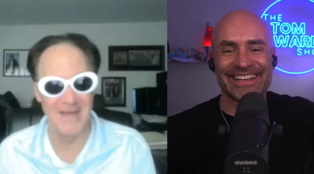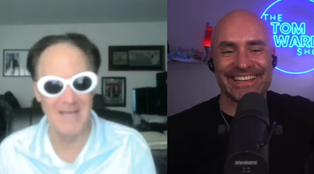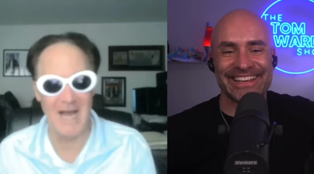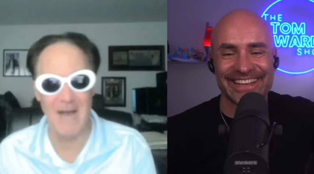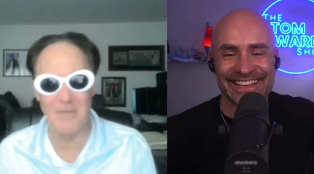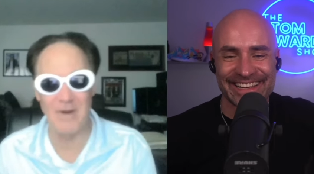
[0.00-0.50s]
Speaker 1: Yeah,
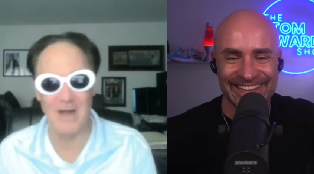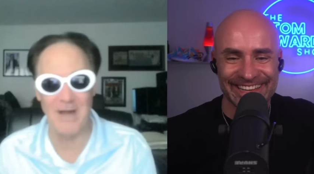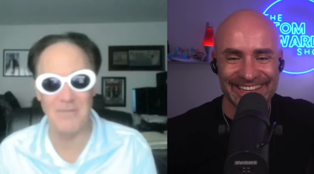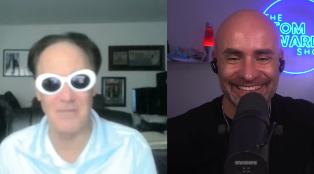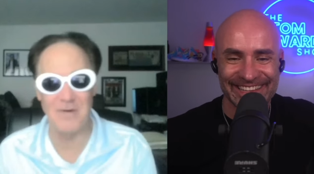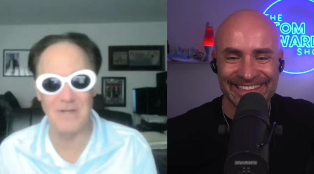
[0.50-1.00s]
I'm gonna
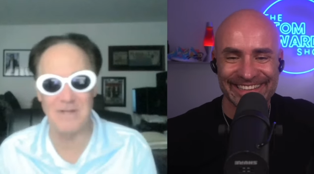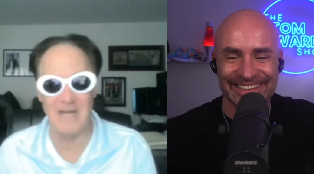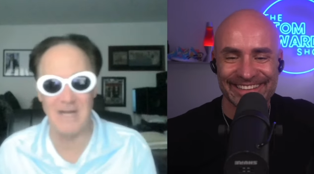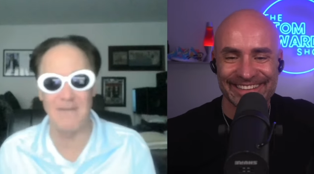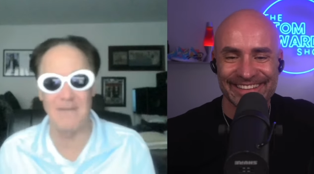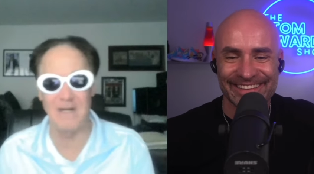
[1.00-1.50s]
I'm gonna
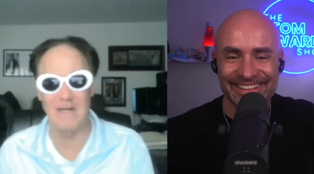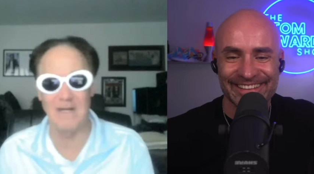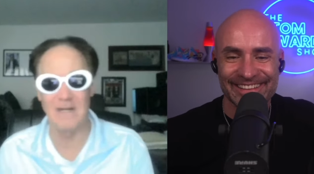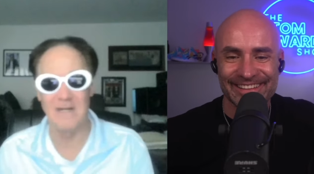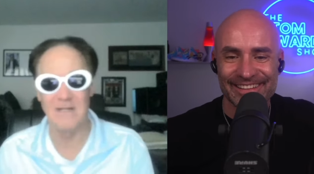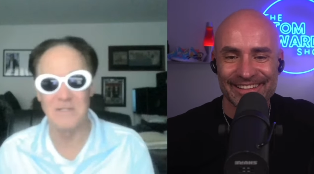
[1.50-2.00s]
Tom uh,
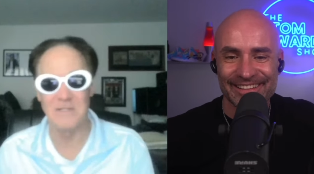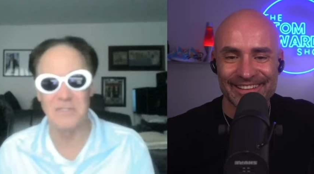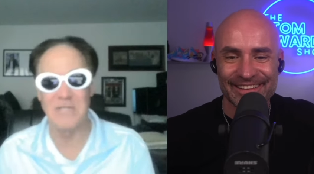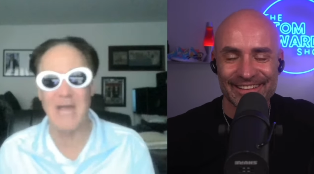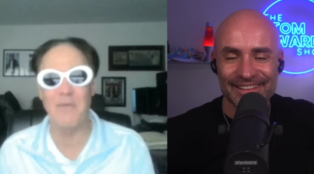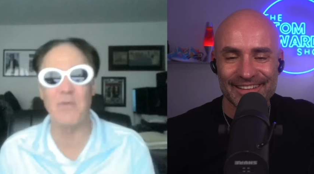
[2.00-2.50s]

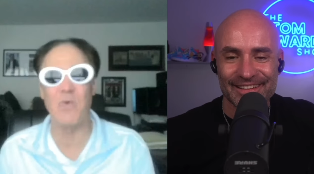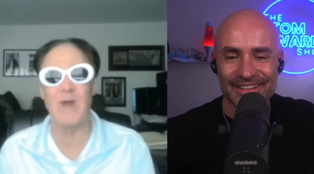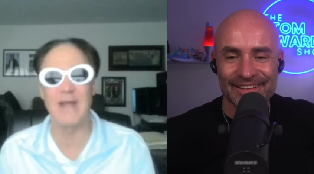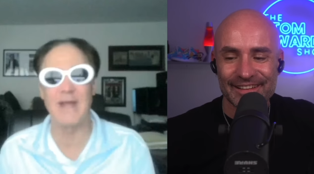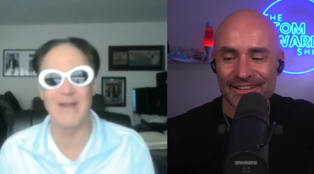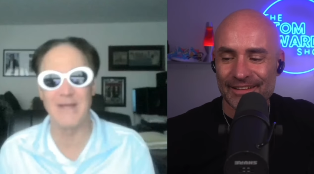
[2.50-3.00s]
stay with what
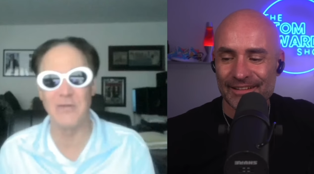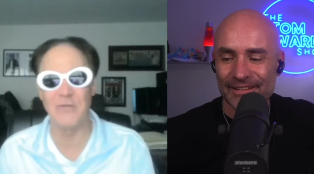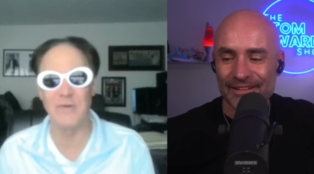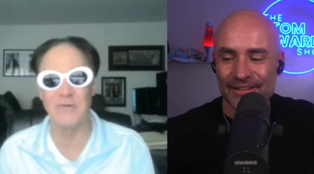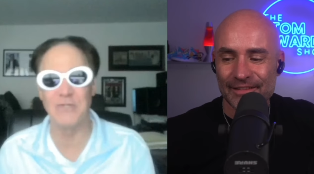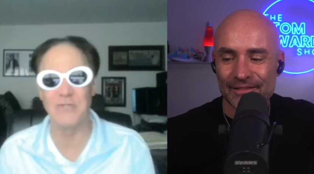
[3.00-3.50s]
I like
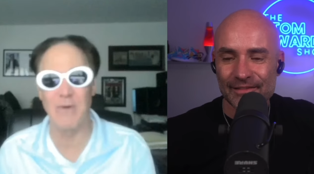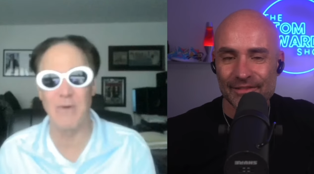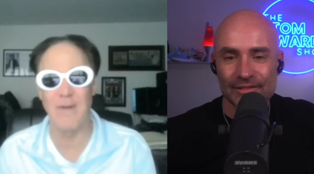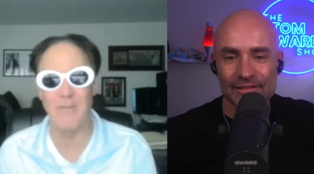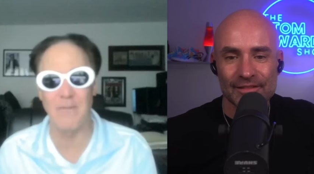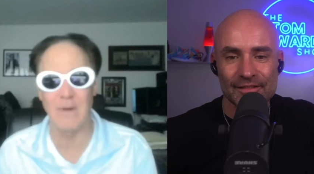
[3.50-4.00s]
doing, because you know
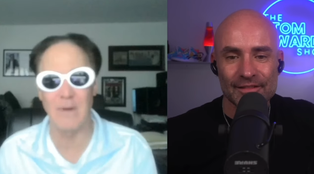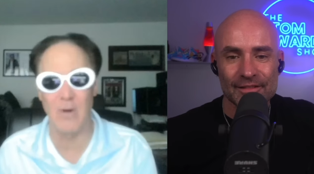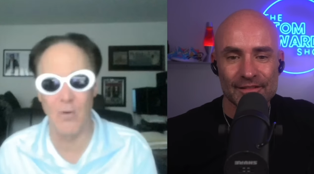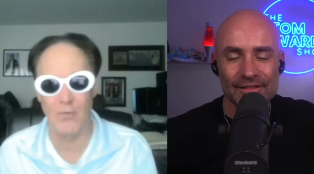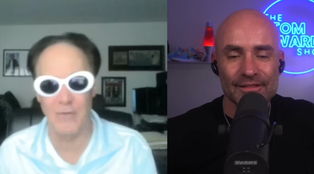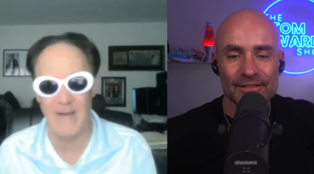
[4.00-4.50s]
I'm
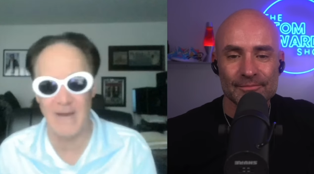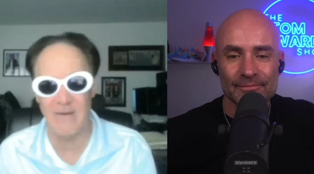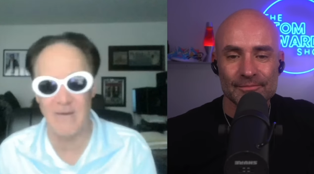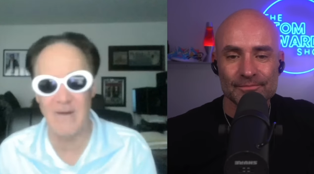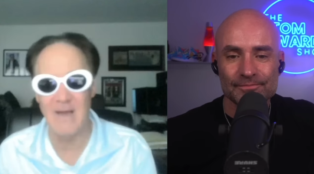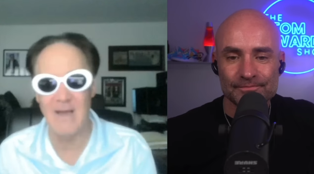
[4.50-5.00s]
older
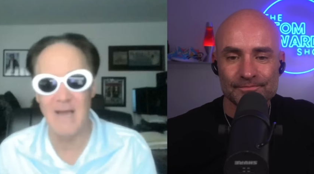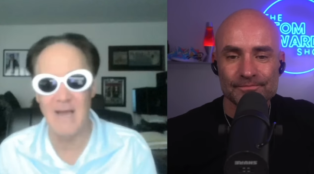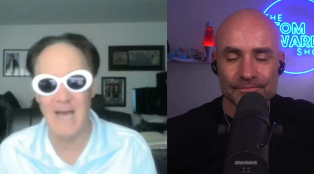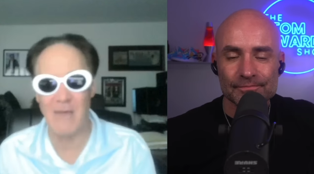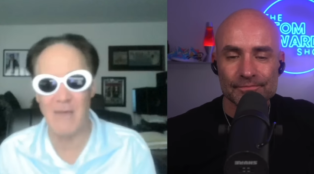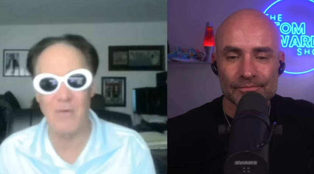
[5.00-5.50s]
now
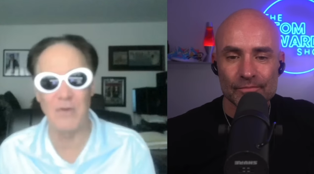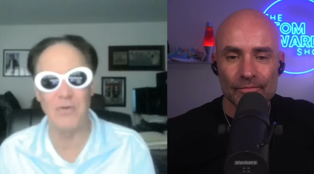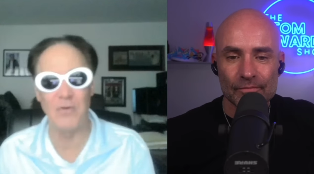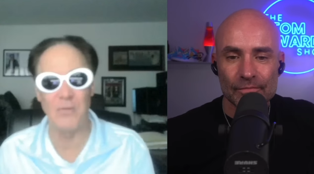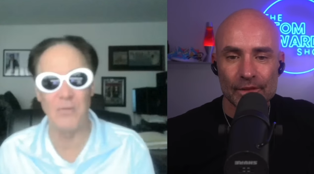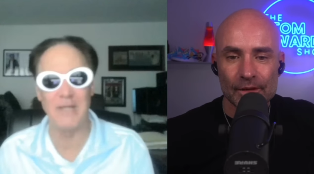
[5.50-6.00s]
and I want to
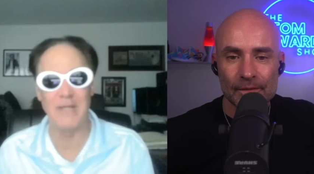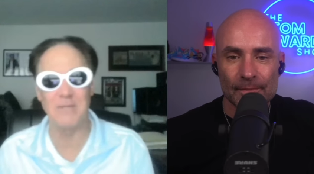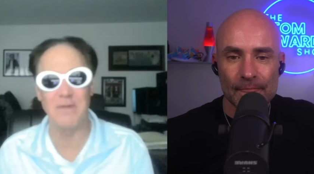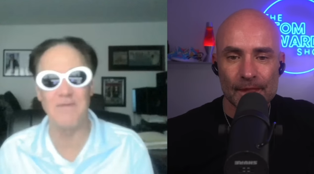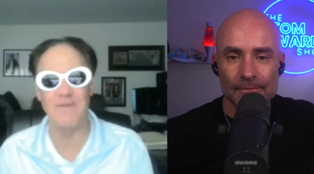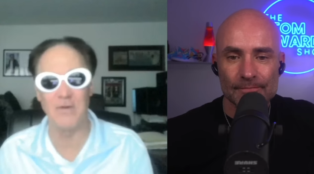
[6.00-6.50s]
do what makes
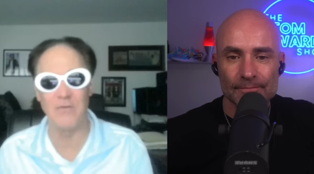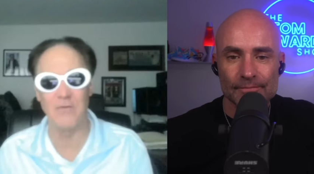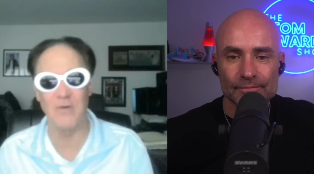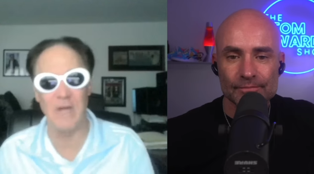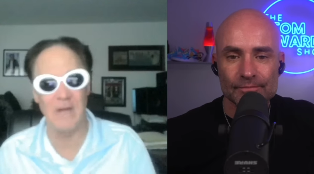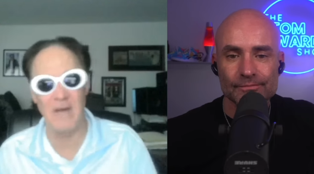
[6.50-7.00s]
me feel
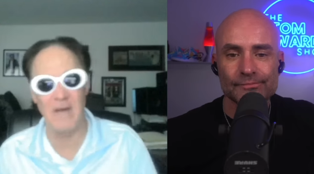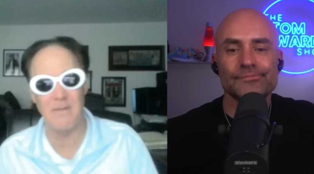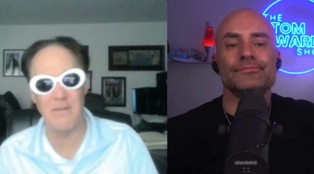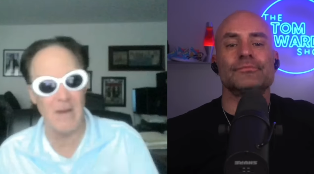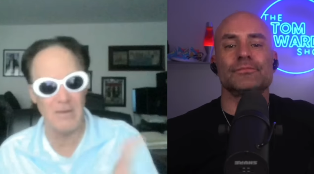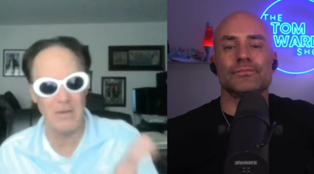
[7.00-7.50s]
good, and I
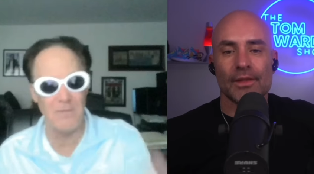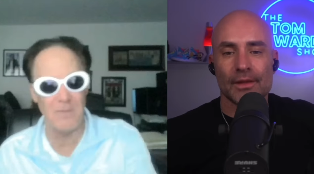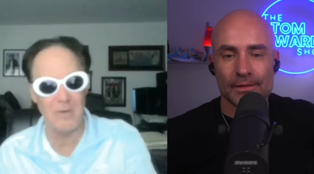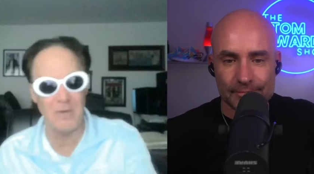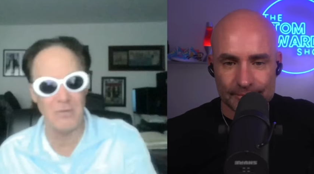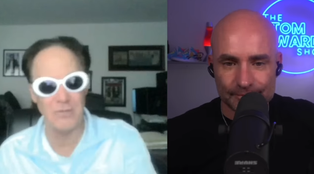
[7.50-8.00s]
admire you
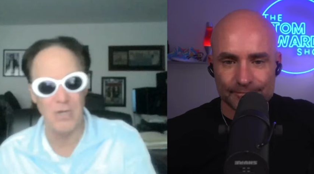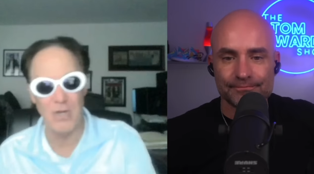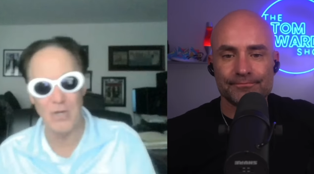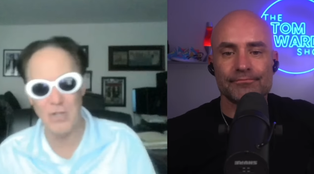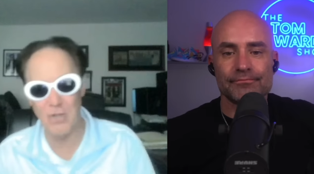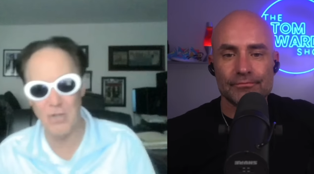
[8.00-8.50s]
because
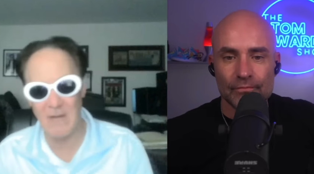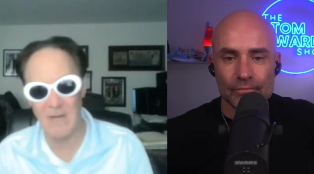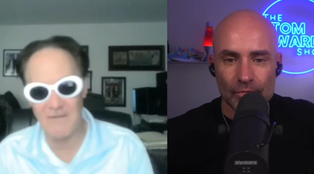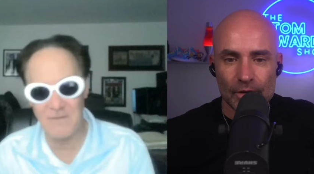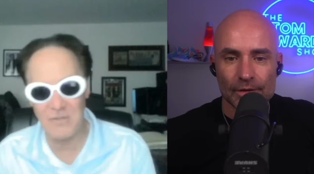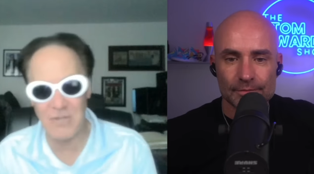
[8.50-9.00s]
you
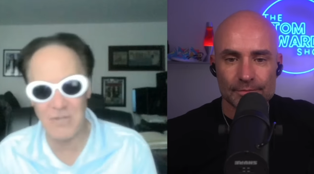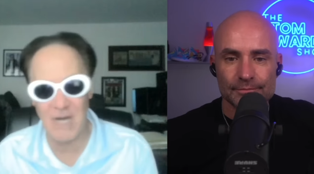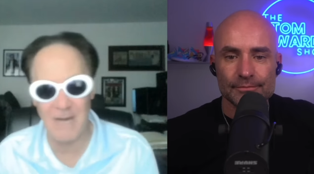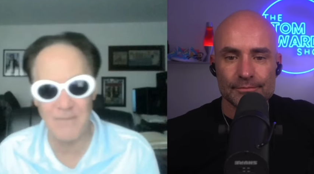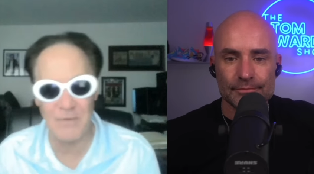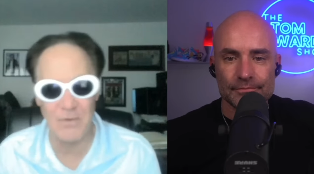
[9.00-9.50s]
left the
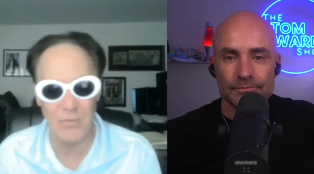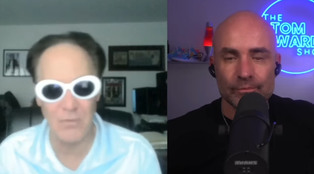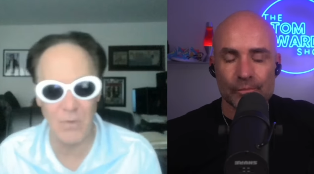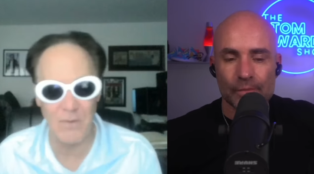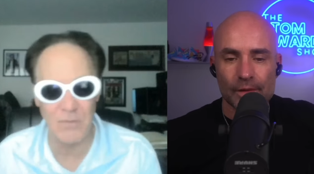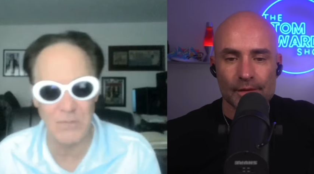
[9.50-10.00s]
job to do
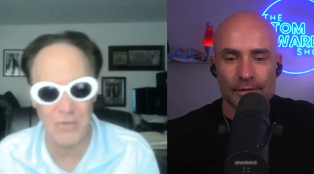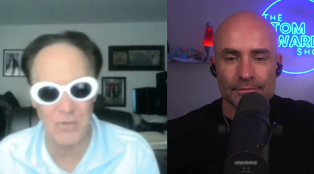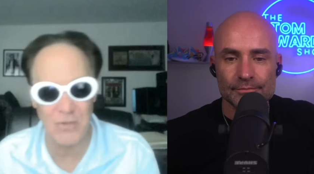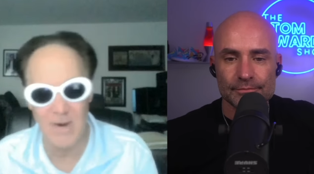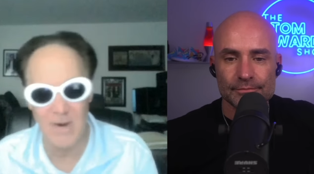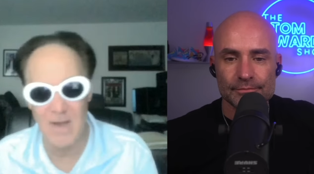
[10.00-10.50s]
what was in your
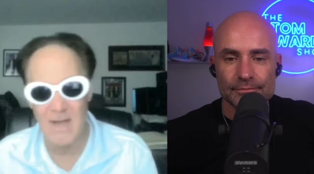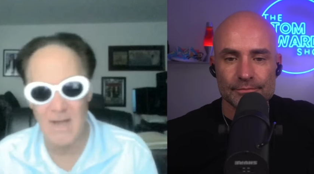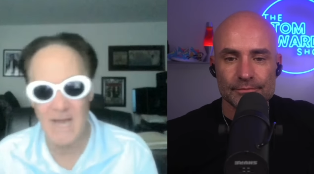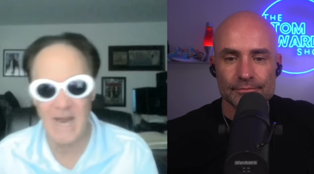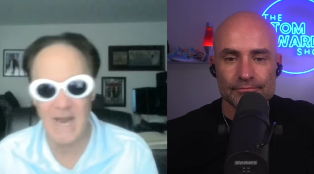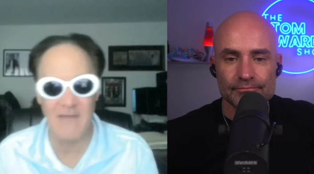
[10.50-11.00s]
heart.
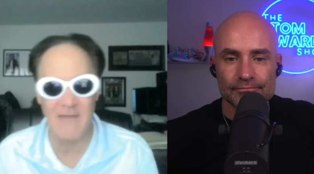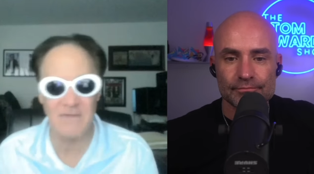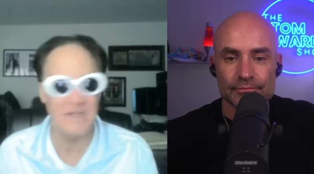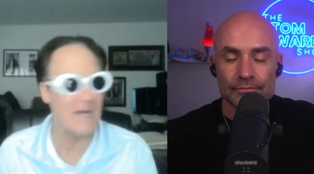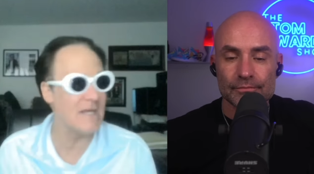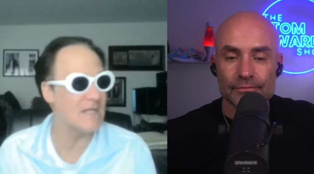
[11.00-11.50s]
And I have to
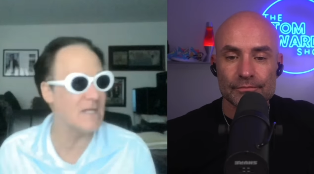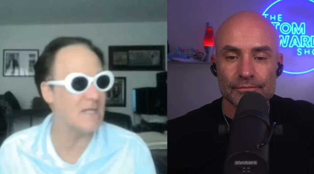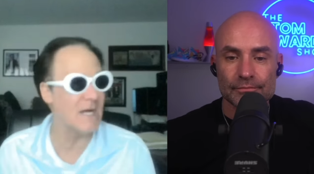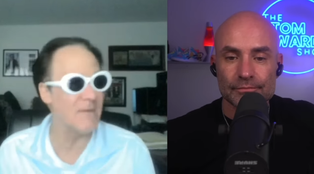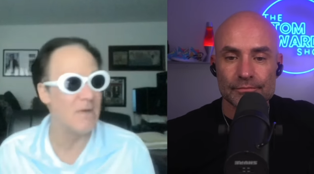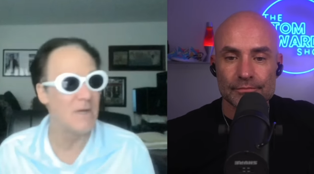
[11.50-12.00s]
tell you, Tom,